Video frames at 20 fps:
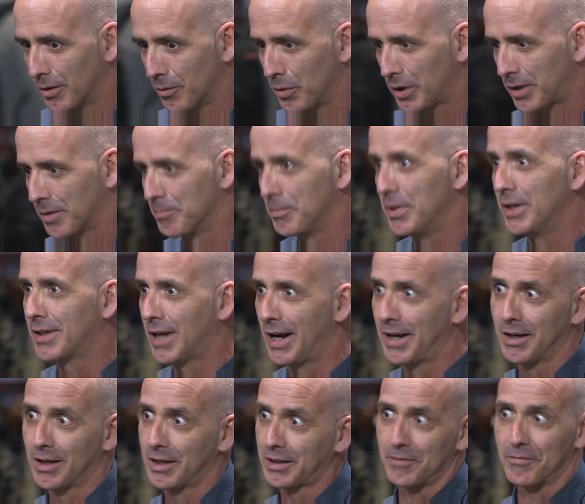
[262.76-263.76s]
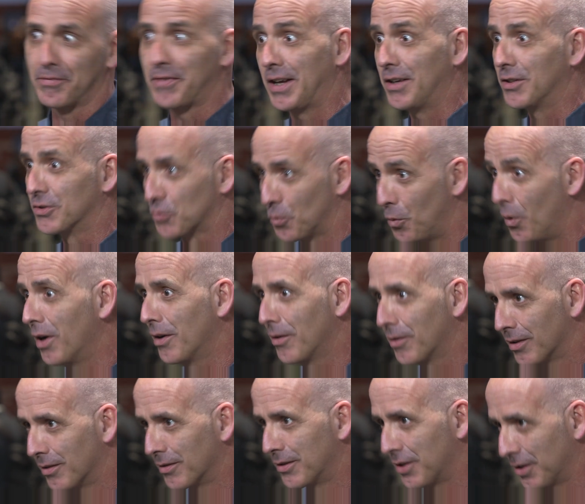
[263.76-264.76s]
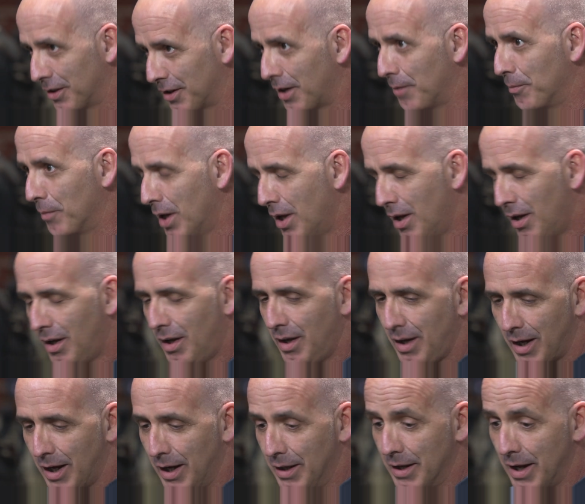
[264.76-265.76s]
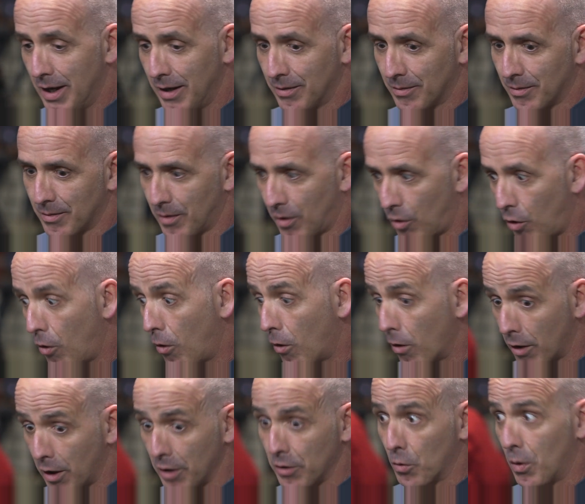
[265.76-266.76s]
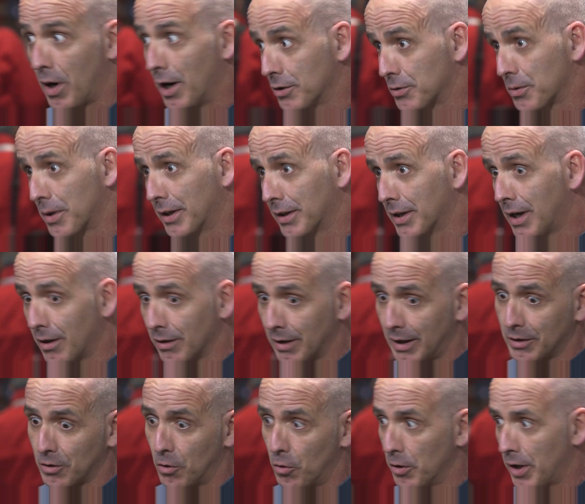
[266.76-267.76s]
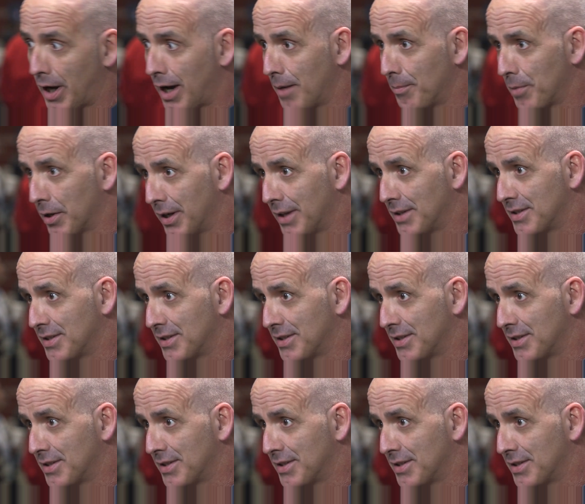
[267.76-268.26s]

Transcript: we can be kind of like a phase one to them. And then, or otherwise right now, like ONAP and